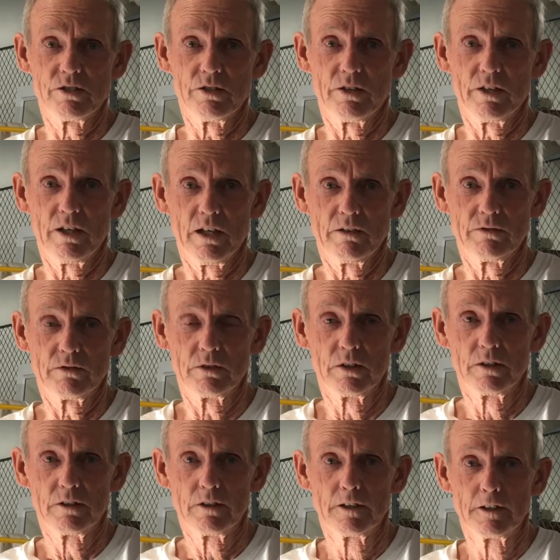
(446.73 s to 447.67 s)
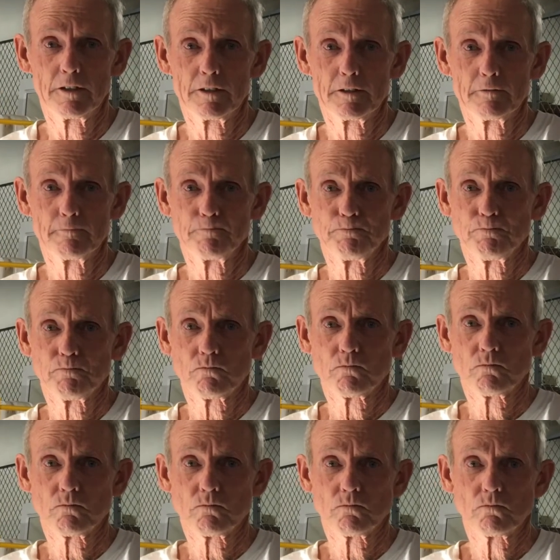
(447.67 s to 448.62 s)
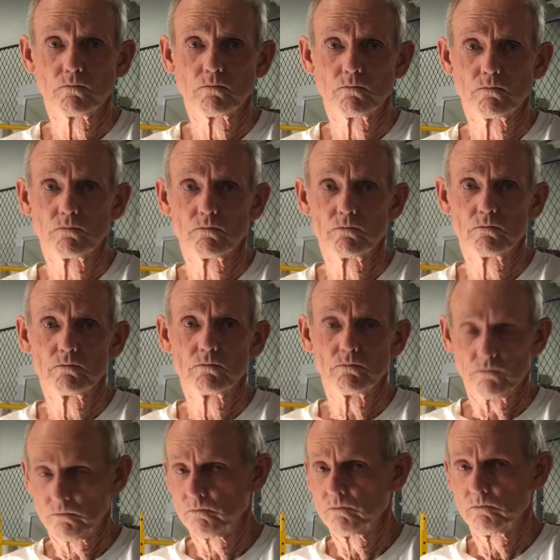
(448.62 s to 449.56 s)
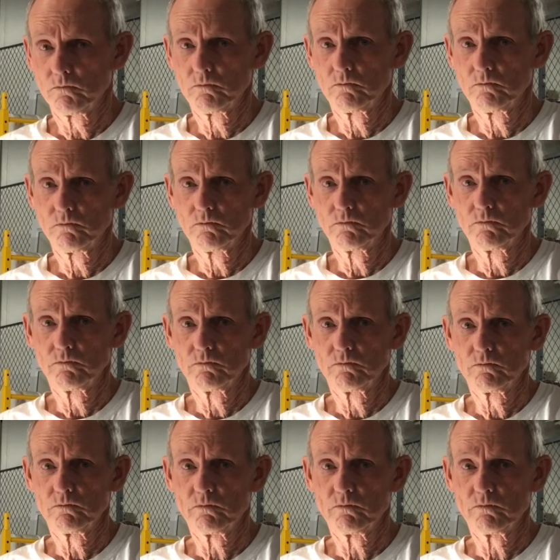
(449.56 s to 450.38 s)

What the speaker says: So our soil here is difficult.